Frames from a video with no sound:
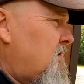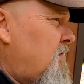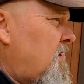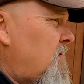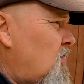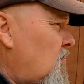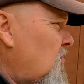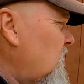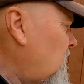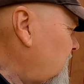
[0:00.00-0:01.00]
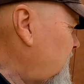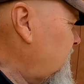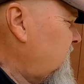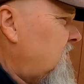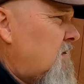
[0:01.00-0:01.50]
to be in order, want
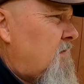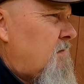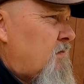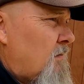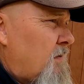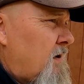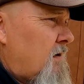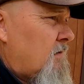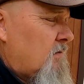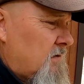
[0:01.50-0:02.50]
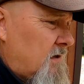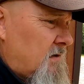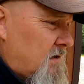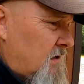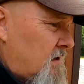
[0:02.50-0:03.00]
everything to be prepared when they
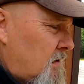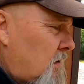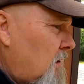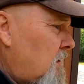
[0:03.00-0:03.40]
get here.